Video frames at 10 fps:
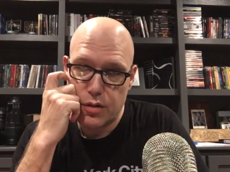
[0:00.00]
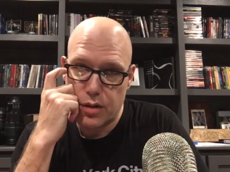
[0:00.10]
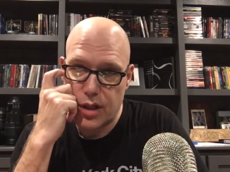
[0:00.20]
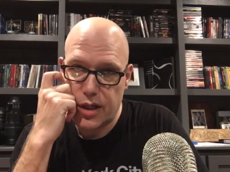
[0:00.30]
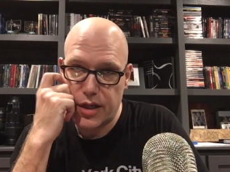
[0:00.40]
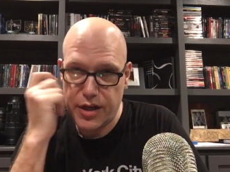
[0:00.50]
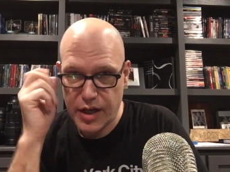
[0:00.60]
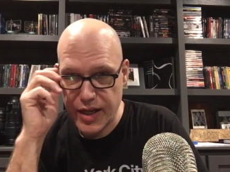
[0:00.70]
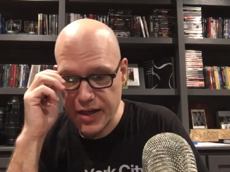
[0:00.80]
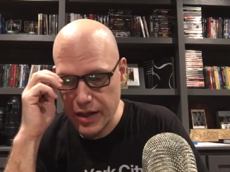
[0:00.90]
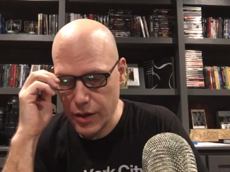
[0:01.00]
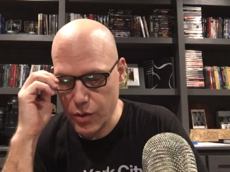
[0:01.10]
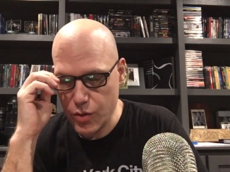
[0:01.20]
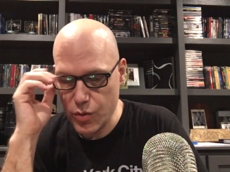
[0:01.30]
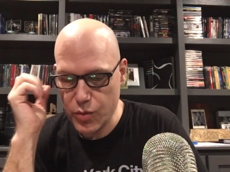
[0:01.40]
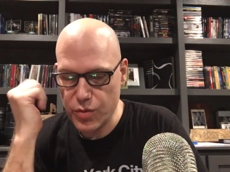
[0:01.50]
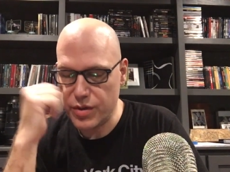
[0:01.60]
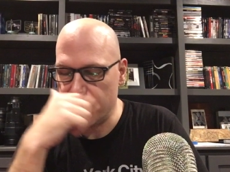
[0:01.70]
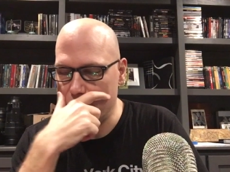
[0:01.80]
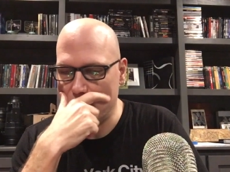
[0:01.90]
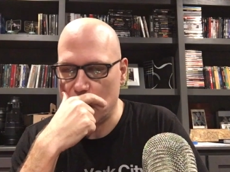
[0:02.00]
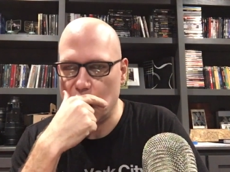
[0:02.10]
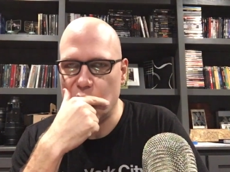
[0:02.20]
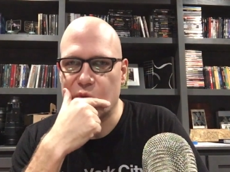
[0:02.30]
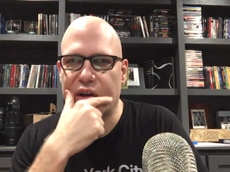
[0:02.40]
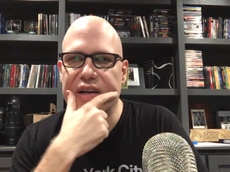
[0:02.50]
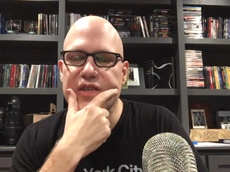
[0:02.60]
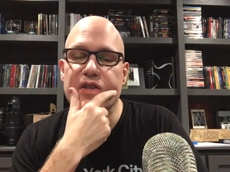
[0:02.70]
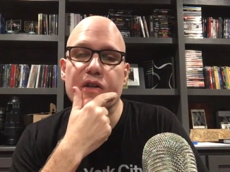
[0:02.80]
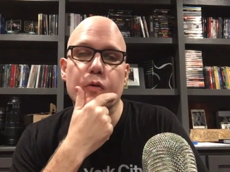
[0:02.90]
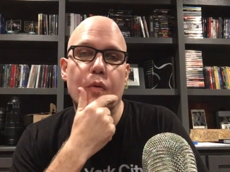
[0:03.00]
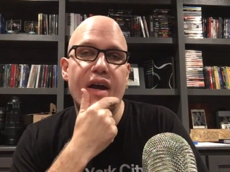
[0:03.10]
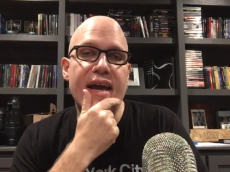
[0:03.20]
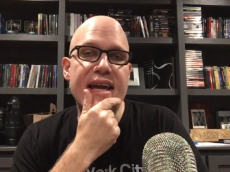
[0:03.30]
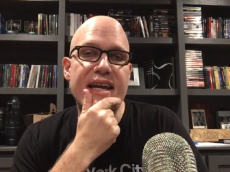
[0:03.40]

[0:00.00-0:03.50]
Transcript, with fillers: Uh, nun who who finds her way